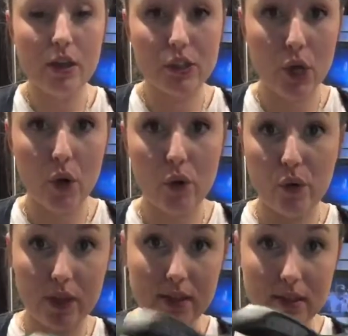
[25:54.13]

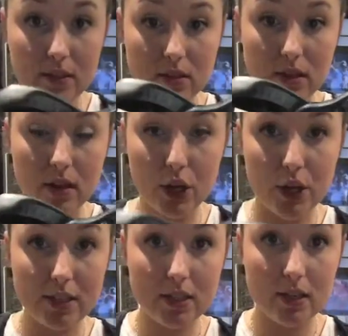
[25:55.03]
So this is
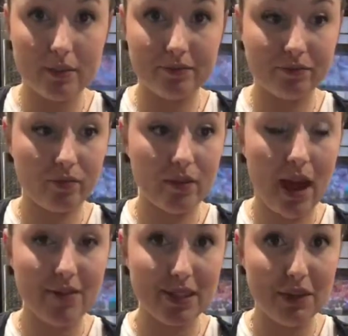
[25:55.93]
good to
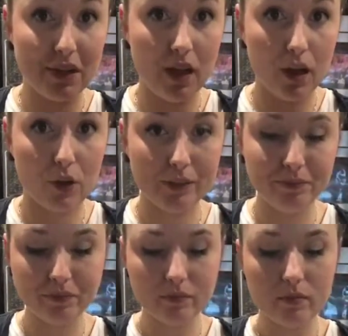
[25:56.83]
have a safety lock on.